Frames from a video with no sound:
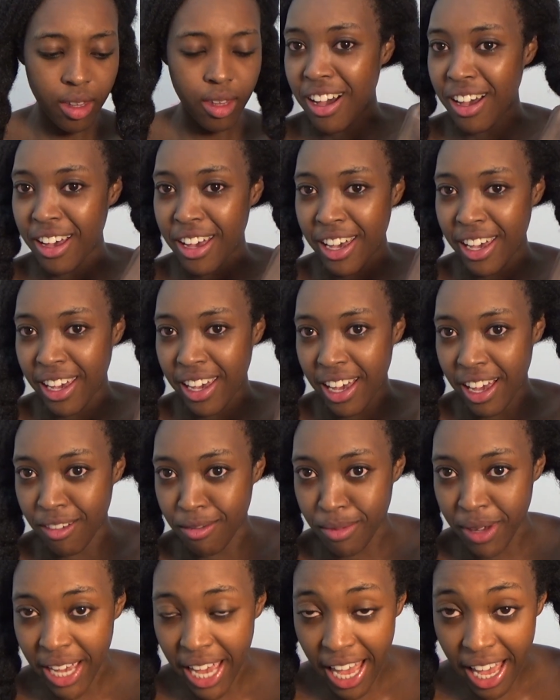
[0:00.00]
I
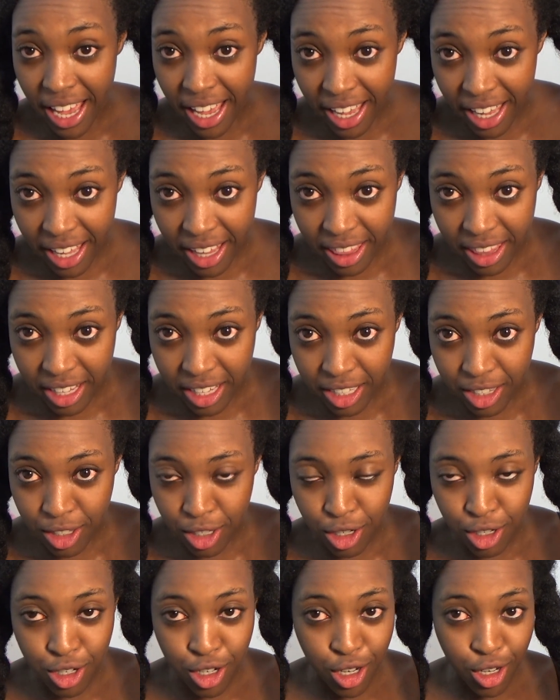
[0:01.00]
have my hair in these
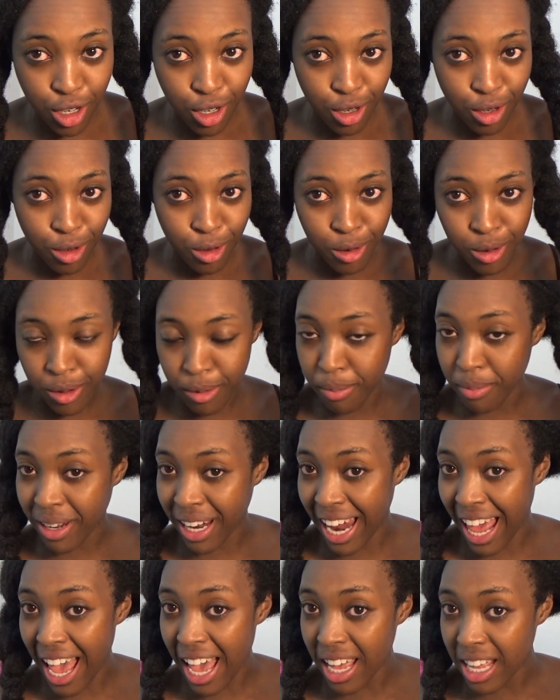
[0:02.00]
two
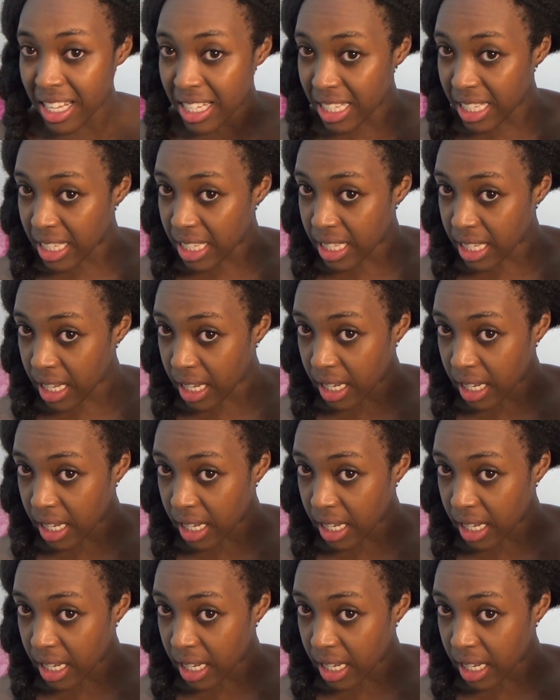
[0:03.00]
plaits.